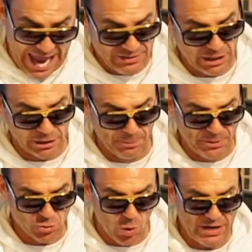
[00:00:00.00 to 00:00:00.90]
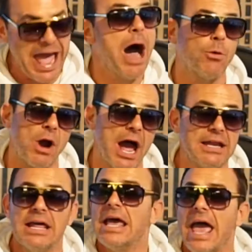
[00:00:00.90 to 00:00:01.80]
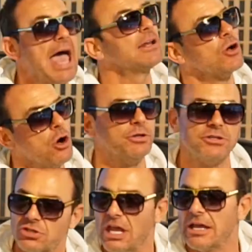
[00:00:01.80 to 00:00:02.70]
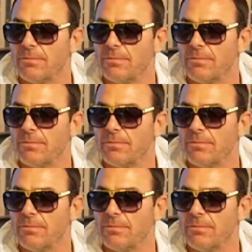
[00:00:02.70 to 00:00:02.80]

and the Clippers won outright at Golden State.